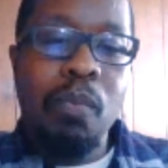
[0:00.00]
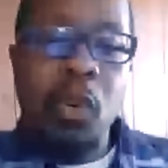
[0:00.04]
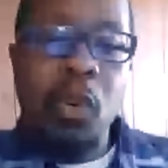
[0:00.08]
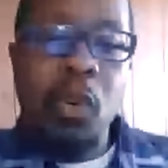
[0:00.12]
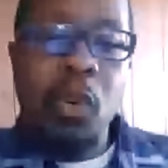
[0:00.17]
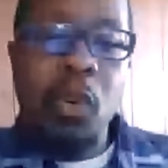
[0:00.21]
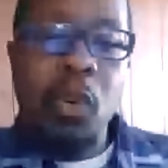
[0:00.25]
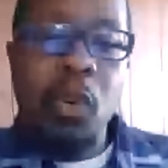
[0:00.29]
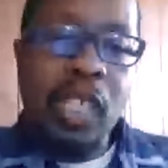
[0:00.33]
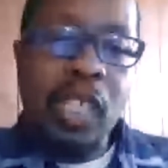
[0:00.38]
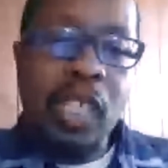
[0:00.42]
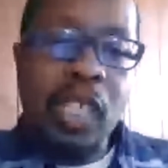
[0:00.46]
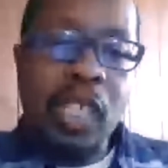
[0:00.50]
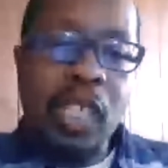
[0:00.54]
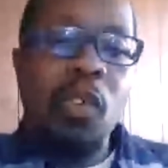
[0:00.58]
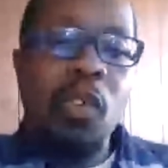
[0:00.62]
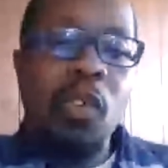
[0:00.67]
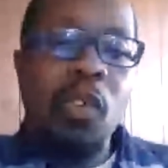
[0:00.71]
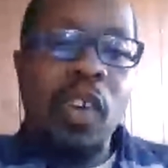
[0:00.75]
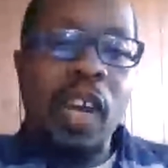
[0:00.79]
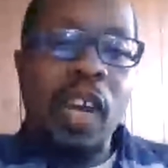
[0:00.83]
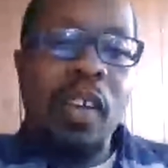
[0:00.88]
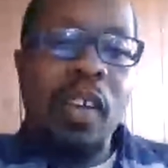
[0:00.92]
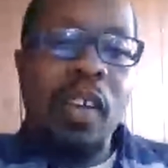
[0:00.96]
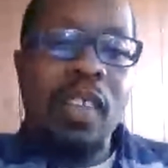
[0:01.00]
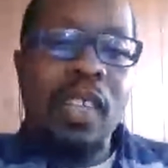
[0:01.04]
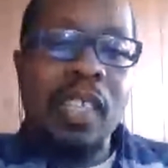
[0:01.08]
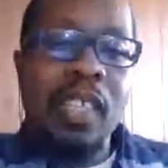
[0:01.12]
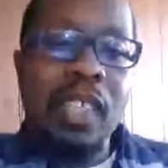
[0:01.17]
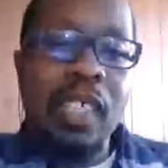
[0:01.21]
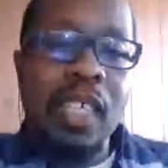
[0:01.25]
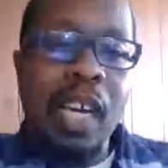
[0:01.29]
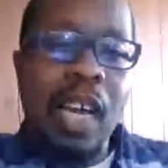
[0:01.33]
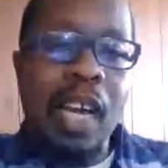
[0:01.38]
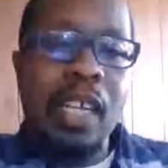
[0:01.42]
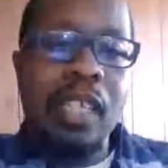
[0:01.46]
centered around this
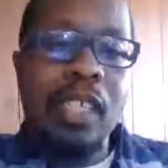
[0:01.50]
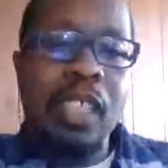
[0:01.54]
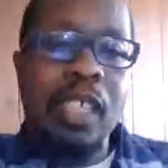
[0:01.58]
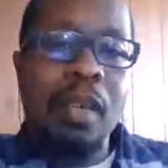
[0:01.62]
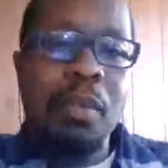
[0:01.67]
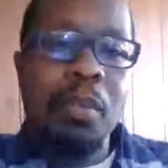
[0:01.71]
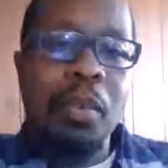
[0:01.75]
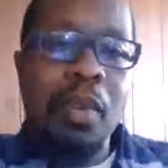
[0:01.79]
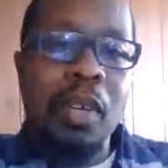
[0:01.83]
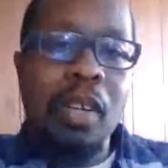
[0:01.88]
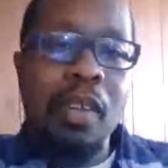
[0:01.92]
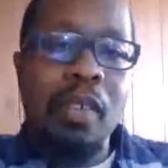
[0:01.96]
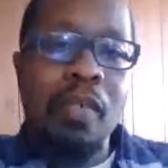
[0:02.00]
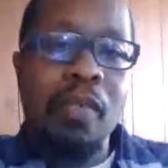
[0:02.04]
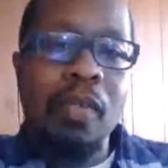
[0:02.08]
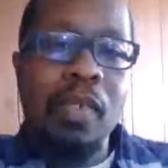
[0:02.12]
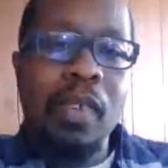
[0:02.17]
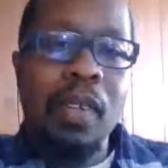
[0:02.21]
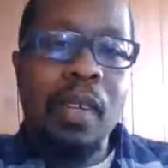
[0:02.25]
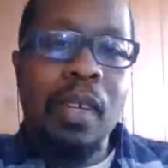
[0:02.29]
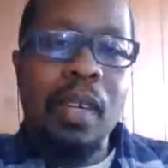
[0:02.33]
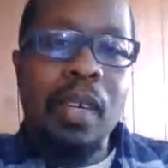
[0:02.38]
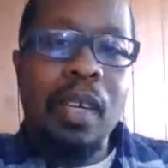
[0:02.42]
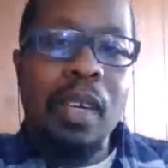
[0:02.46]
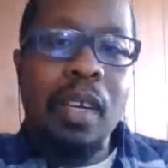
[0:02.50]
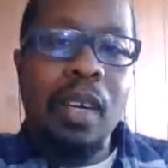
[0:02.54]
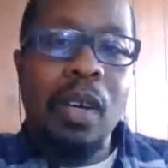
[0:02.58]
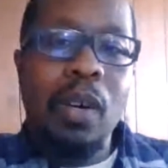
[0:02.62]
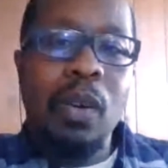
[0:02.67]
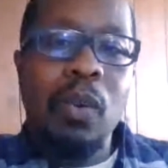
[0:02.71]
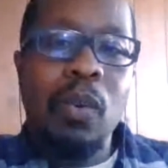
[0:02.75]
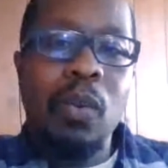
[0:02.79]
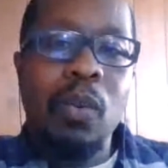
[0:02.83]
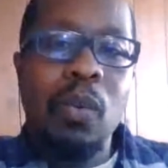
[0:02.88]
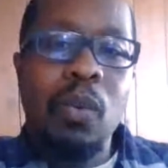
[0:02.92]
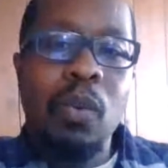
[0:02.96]
concept of, you know,
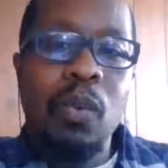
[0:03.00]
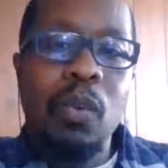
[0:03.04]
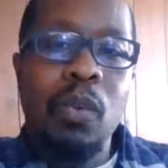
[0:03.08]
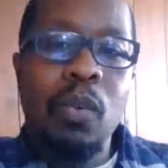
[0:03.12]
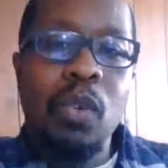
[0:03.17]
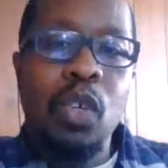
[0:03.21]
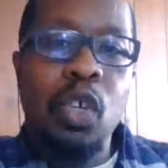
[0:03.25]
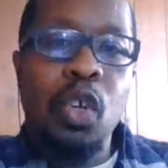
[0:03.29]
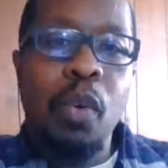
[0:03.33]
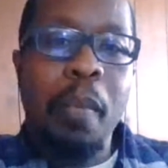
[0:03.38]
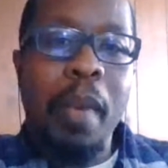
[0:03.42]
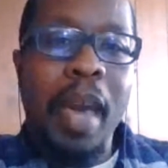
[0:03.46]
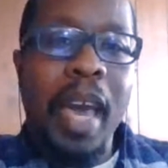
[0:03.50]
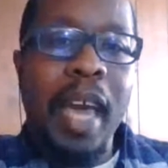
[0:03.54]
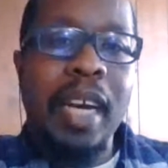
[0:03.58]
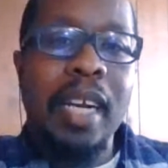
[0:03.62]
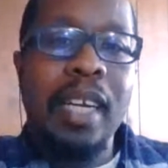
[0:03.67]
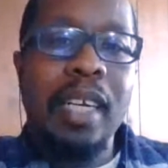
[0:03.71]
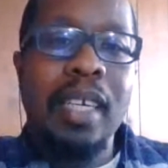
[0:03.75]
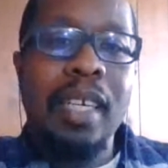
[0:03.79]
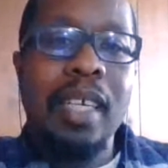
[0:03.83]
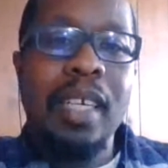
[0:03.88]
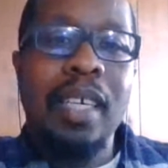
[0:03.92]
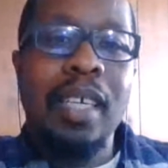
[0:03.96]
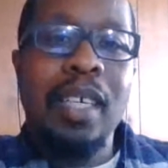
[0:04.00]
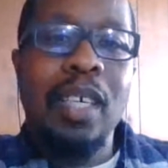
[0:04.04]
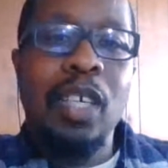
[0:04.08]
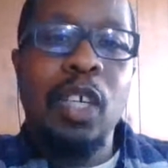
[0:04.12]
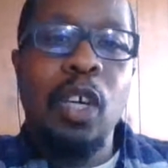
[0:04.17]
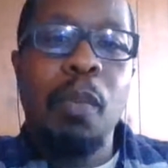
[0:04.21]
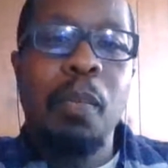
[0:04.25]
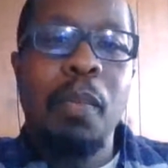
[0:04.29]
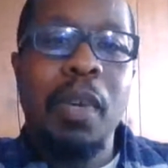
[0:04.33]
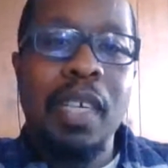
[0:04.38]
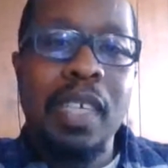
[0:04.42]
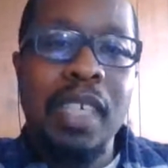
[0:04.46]
humanity,
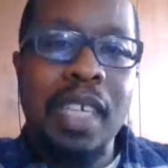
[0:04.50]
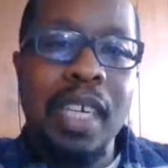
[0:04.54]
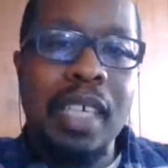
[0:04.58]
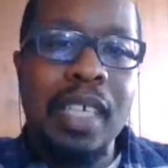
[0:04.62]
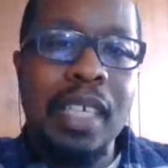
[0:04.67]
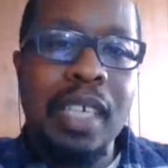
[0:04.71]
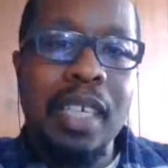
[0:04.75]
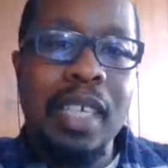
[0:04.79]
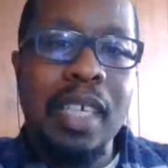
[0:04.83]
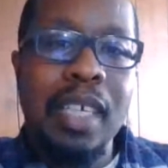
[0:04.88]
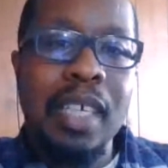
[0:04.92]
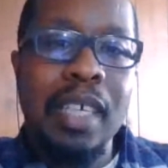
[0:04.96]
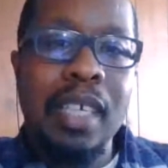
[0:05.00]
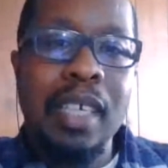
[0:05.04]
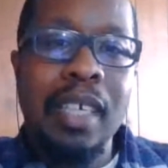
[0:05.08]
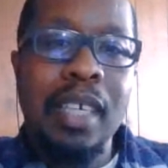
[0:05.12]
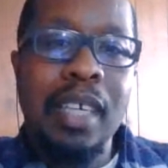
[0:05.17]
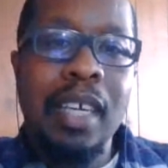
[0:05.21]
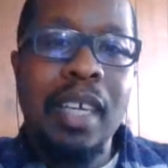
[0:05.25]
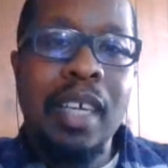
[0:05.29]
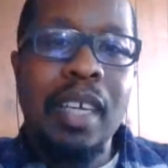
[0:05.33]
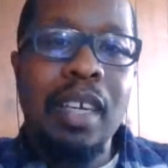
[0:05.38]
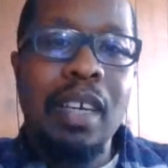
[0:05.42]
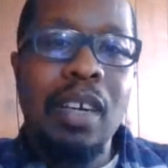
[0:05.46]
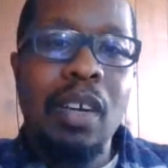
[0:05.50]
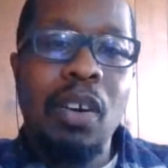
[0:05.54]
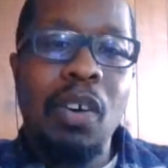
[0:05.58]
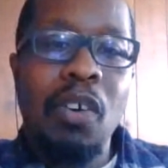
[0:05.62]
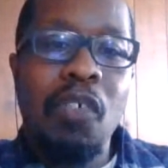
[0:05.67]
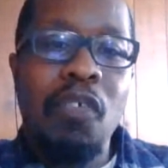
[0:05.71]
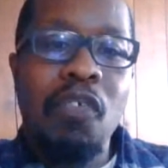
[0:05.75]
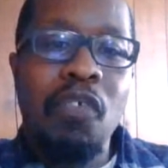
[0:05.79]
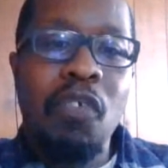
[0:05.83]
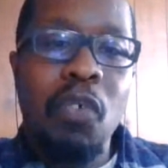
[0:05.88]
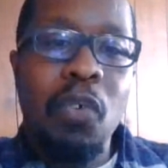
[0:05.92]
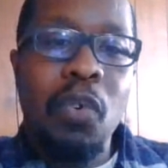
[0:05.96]
human dignity,
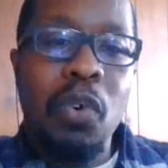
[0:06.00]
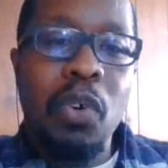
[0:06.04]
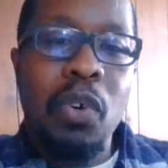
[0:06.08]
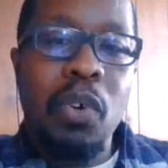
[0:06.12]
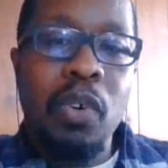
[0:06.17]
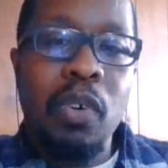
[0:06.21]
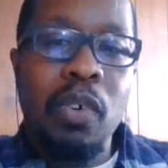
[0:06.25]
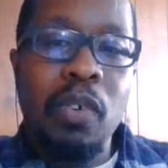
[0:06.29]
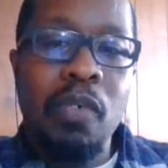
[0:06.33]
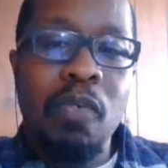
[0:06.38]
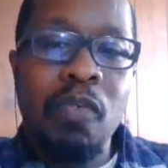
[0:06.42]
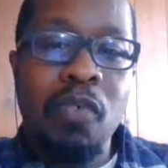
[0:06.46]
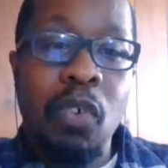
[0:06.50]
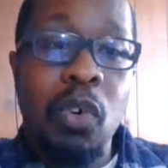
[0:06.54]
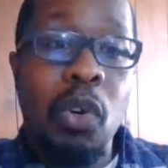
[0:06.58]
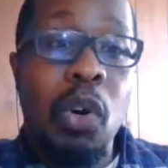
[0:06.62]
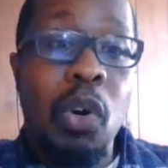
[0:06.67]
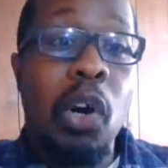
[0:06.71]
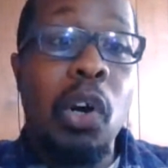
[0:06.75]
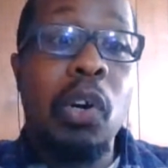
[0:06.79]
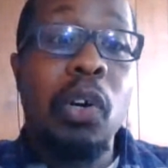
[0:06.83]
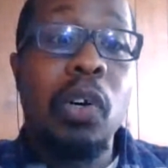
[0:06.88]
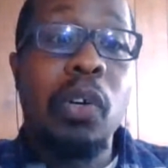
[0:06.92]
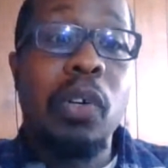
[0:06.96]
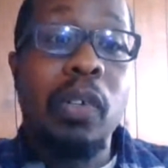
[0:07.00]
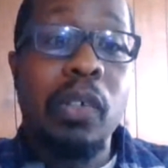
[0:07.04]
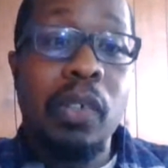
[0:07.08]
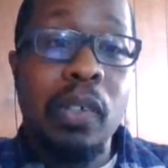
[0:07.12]
for all.